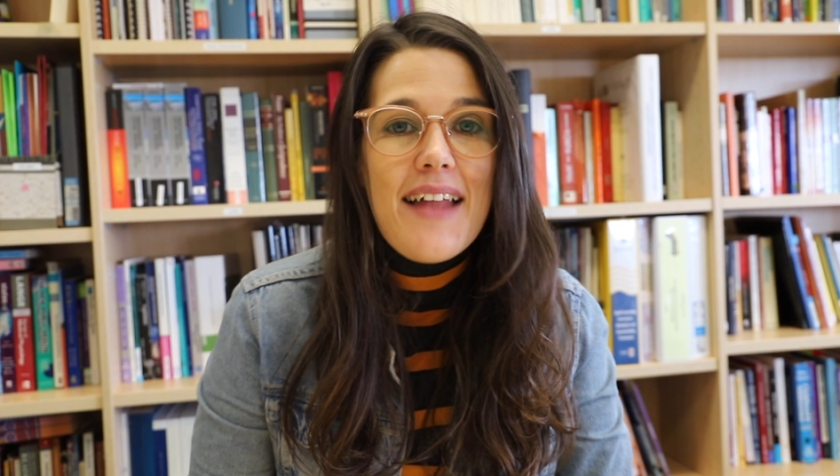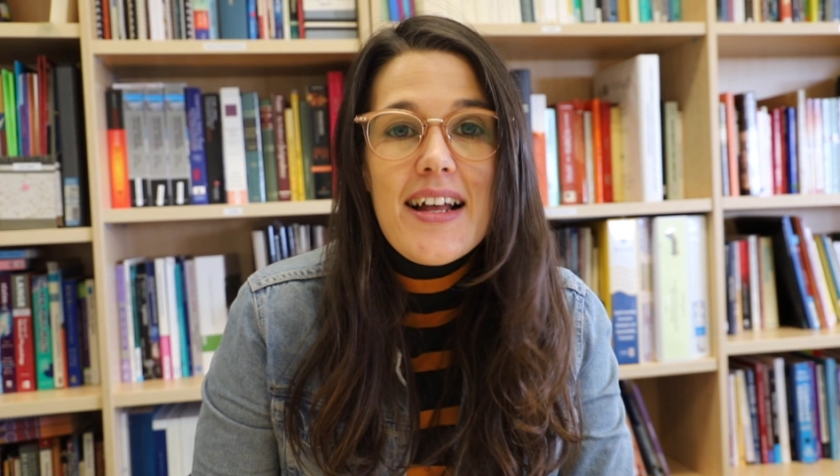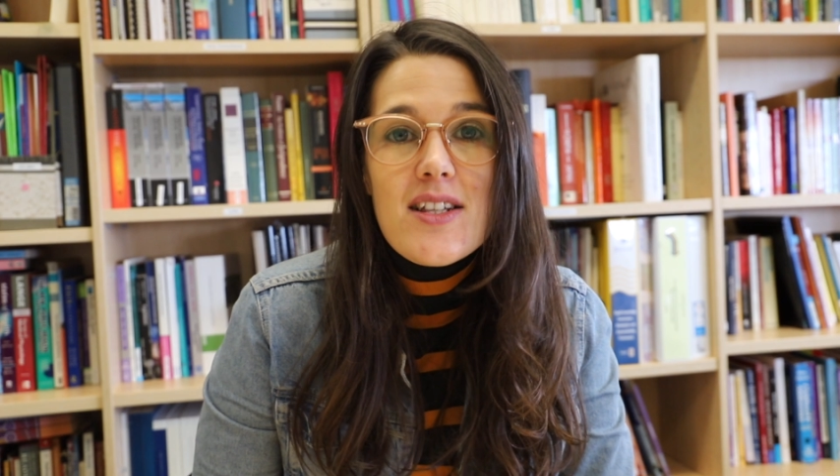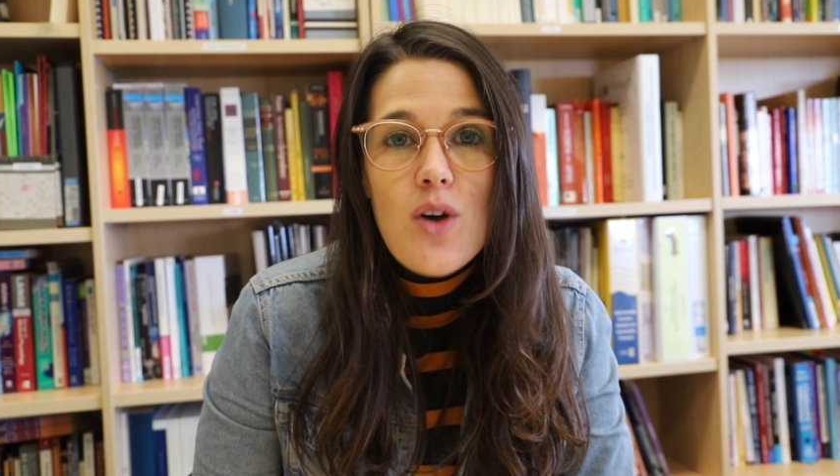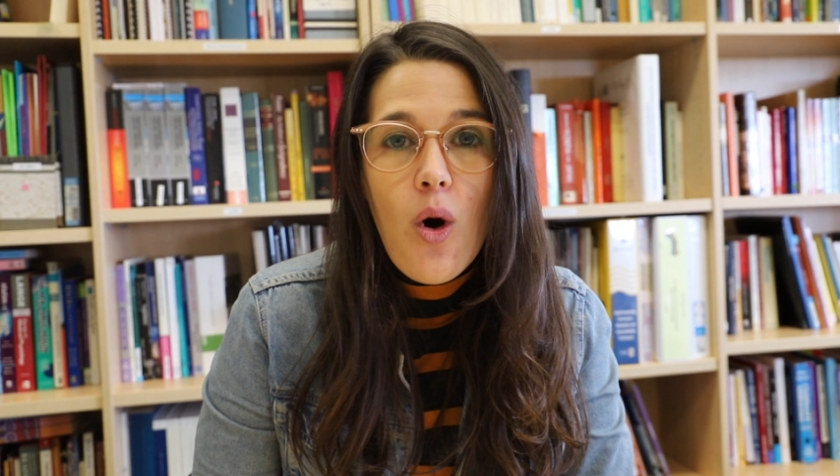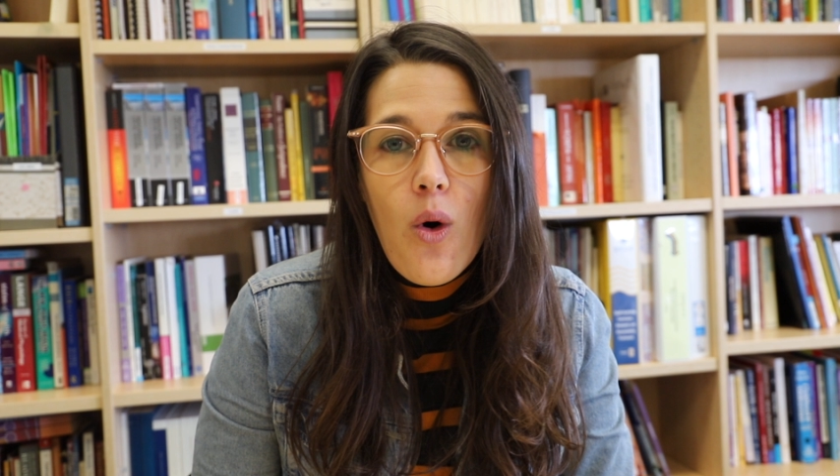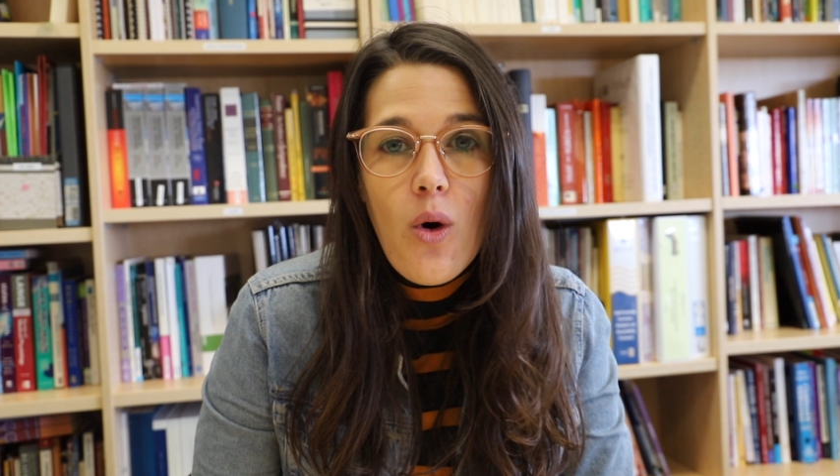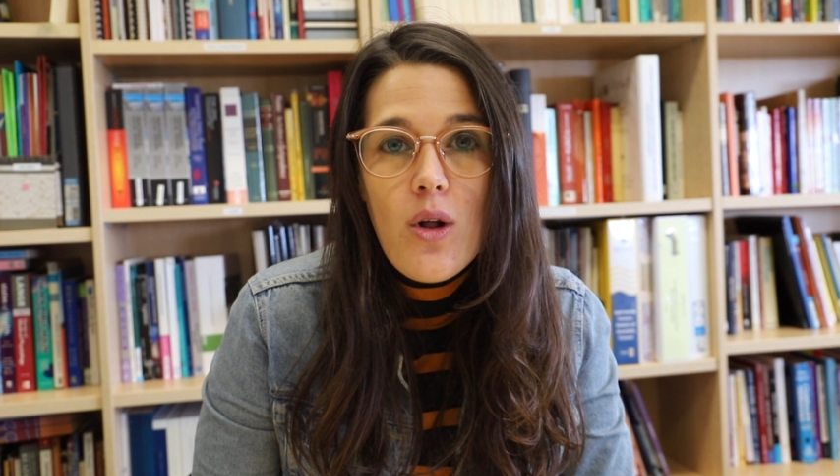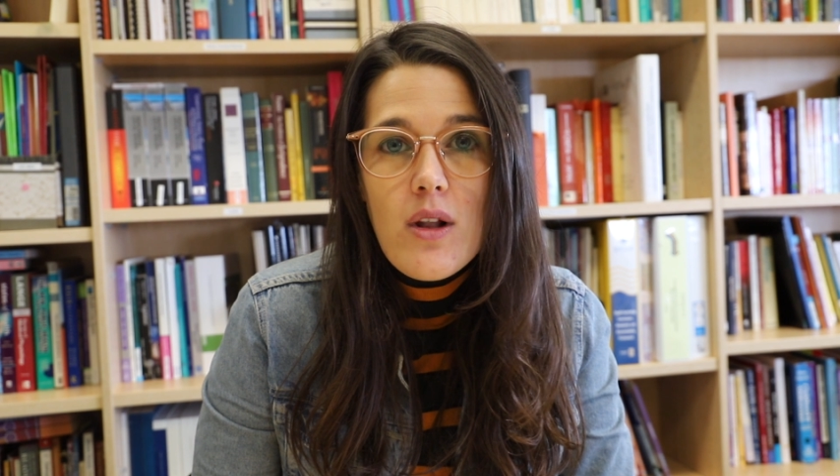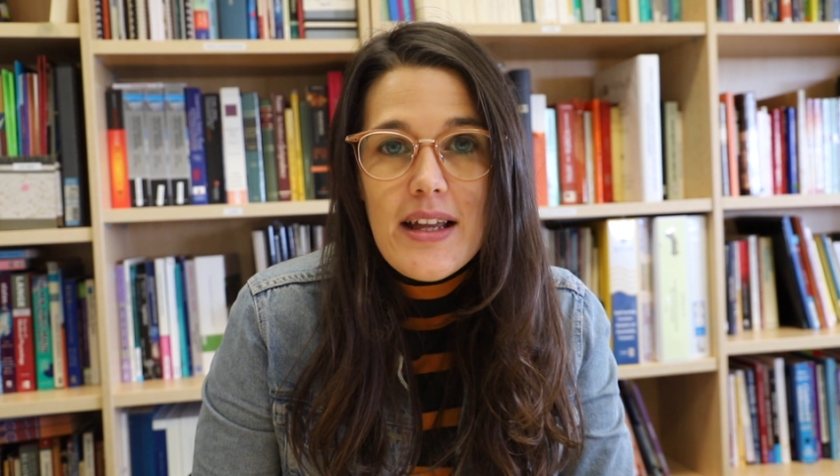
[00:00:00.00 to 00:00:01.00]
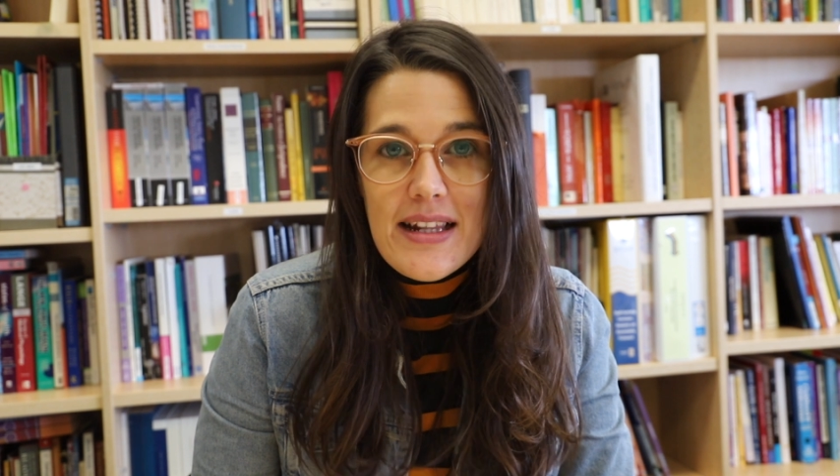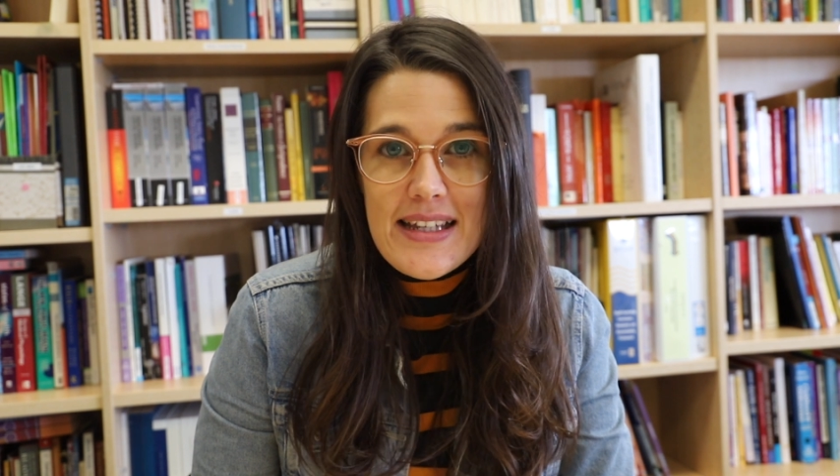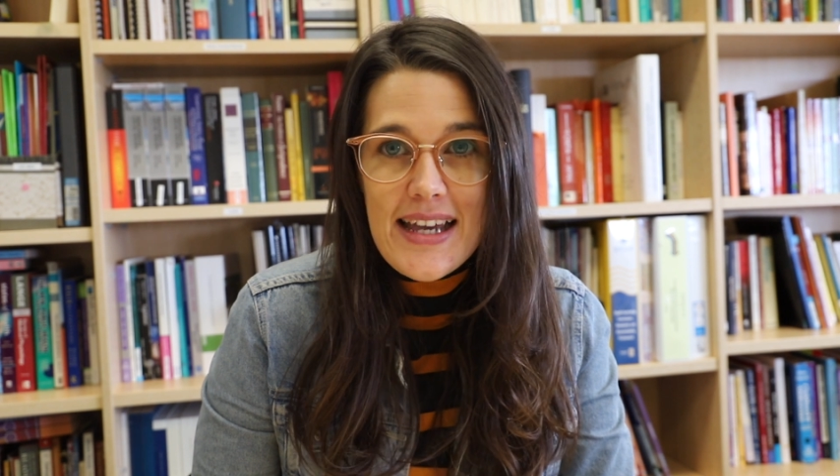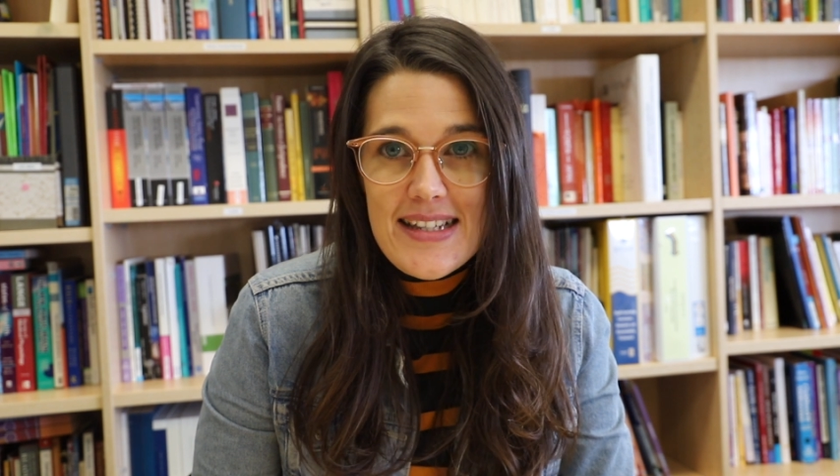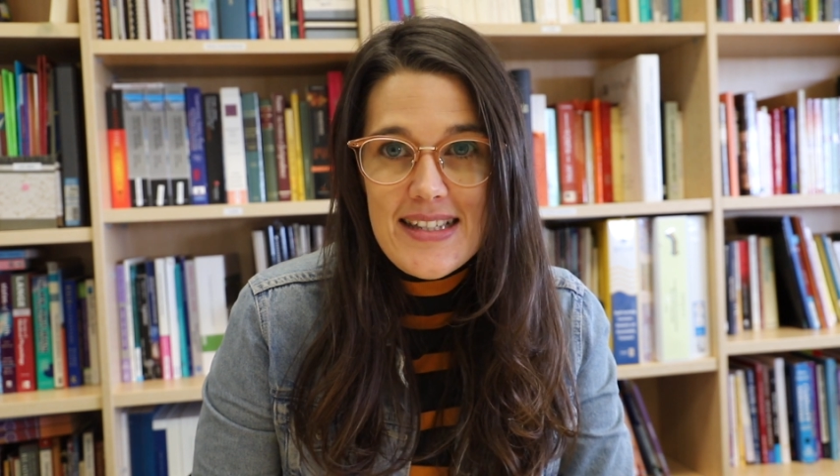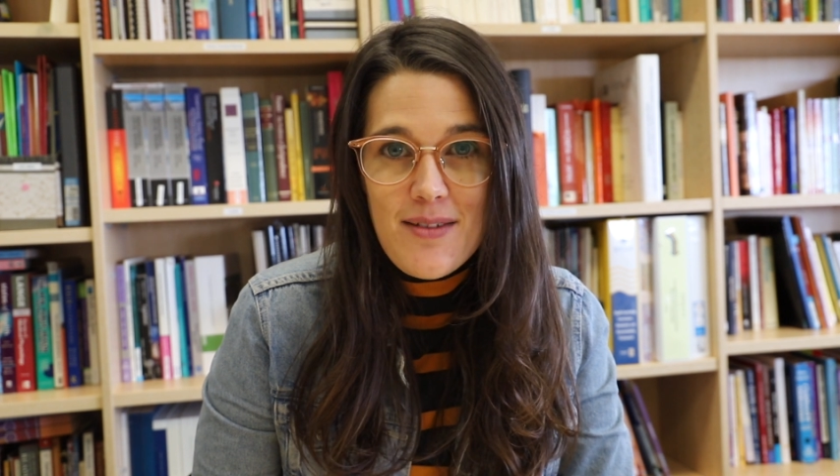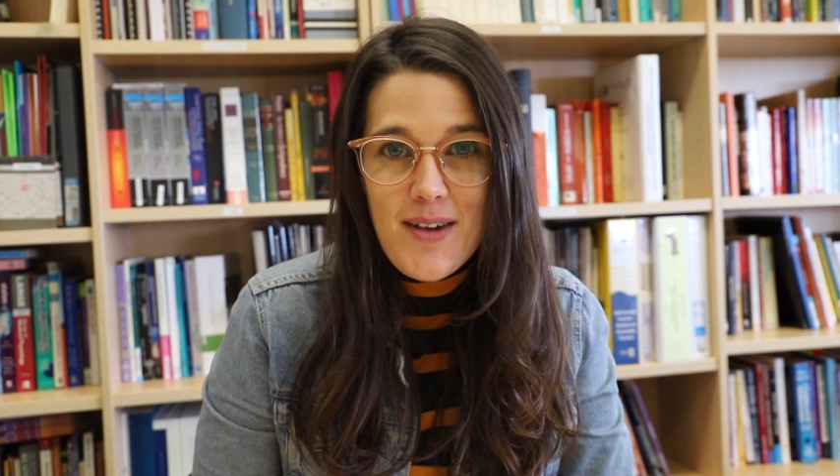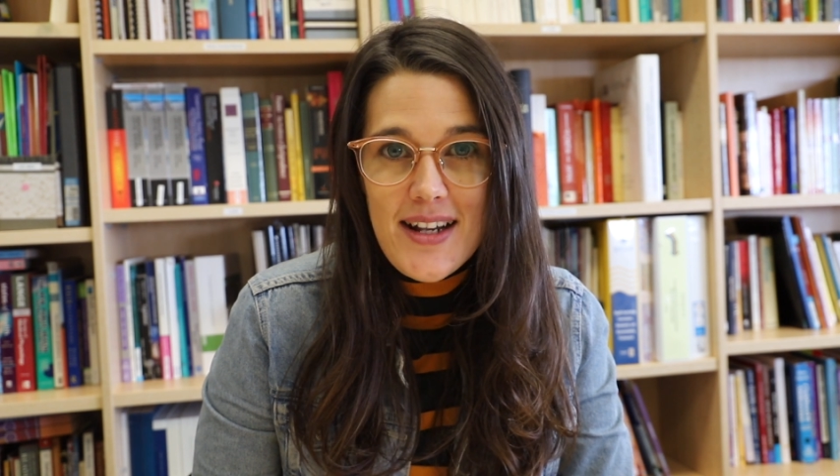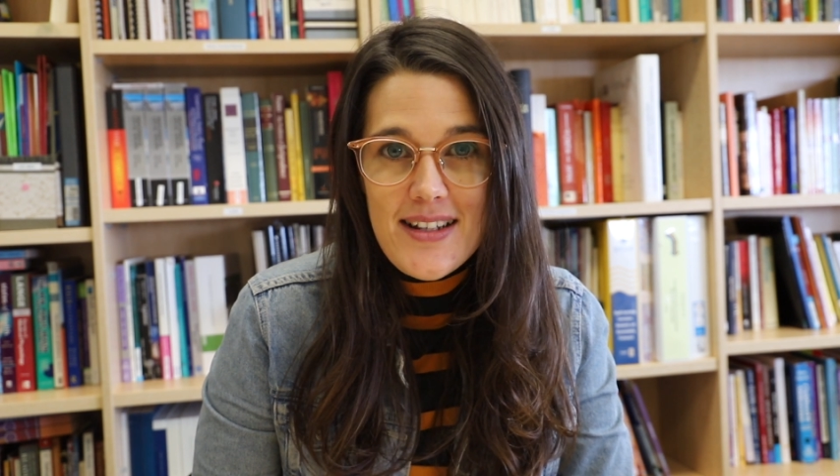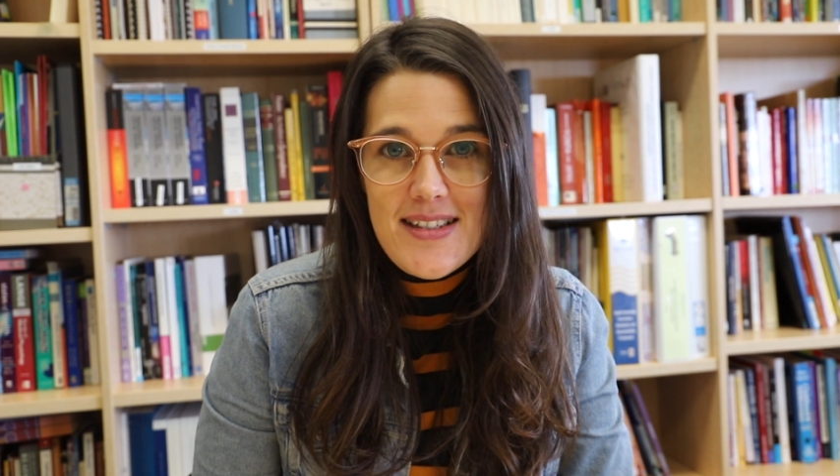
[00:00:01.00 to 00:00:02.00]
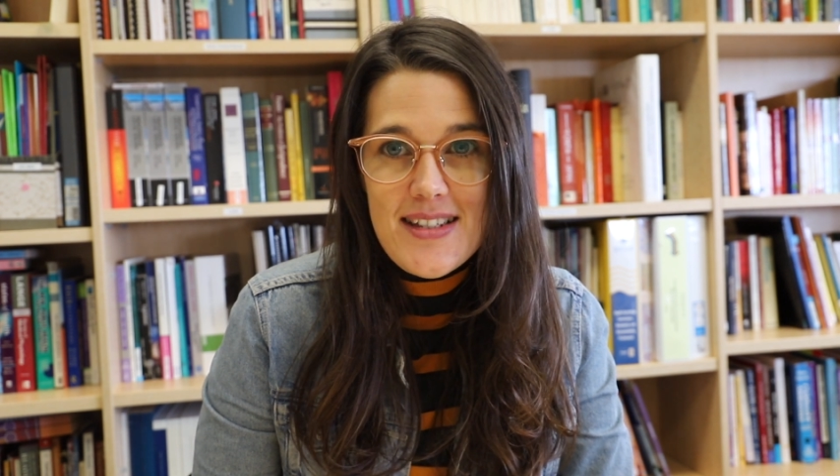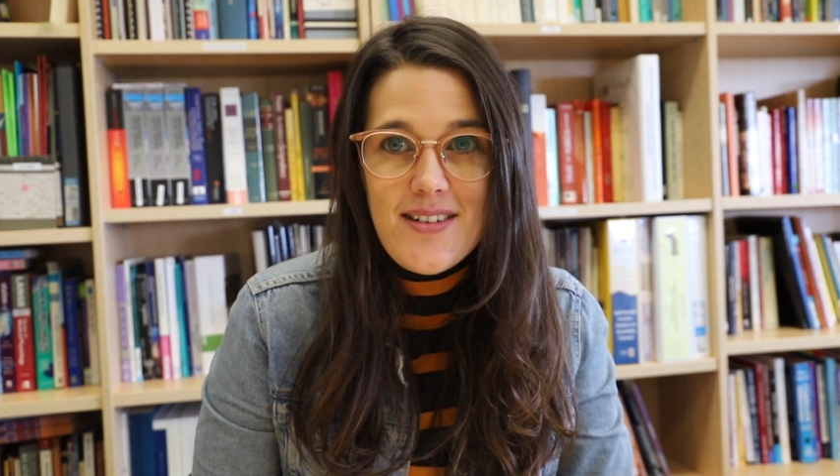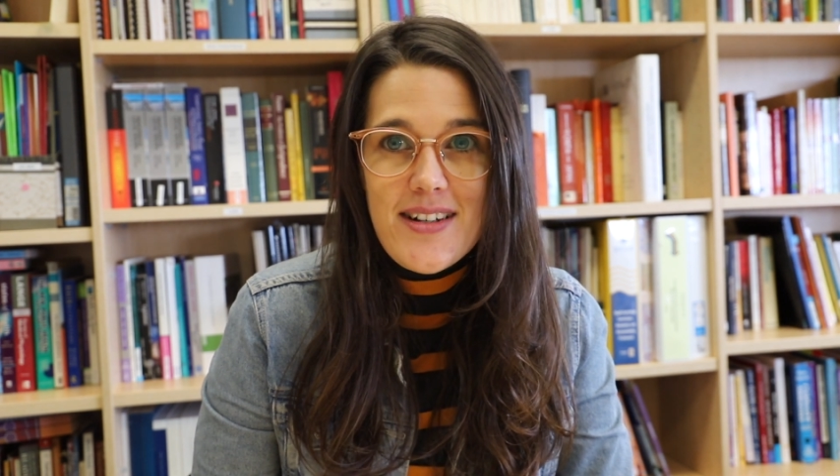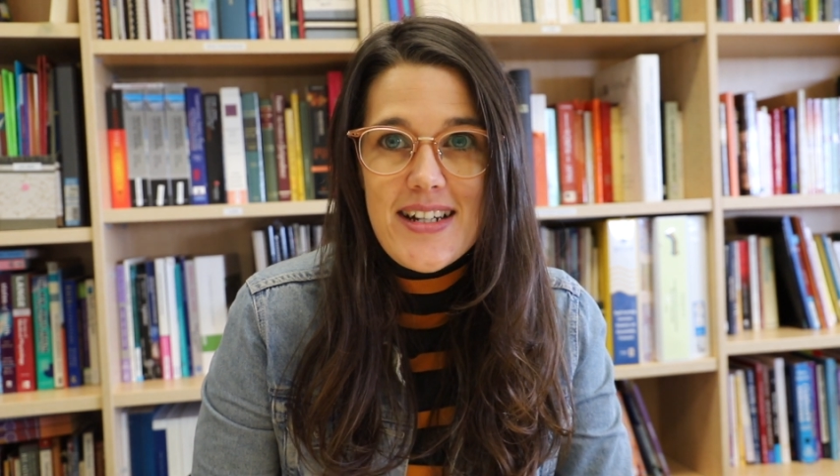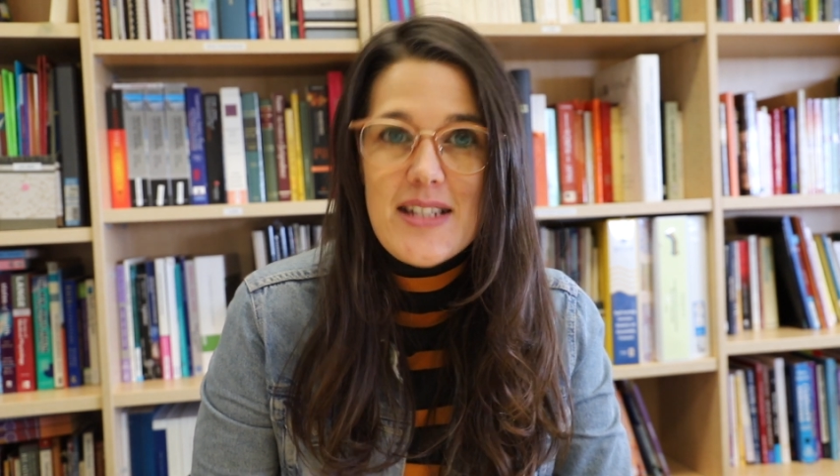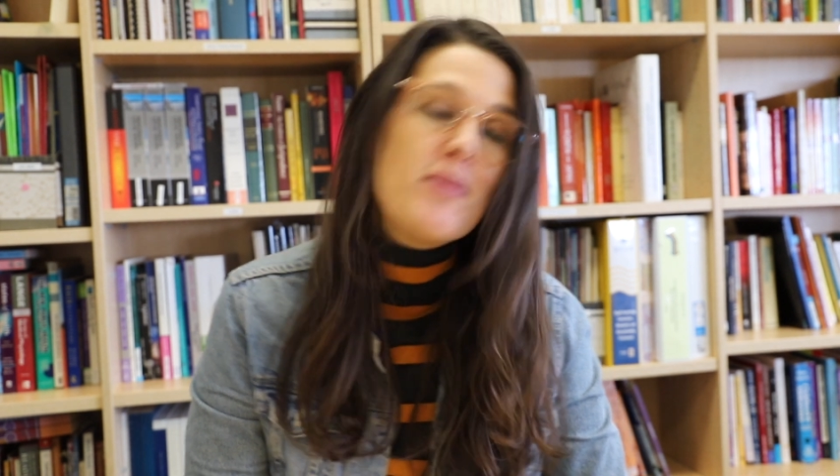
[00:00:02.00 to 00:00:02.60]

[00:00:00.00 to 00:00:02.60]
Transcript: And that's all in the essay writing series,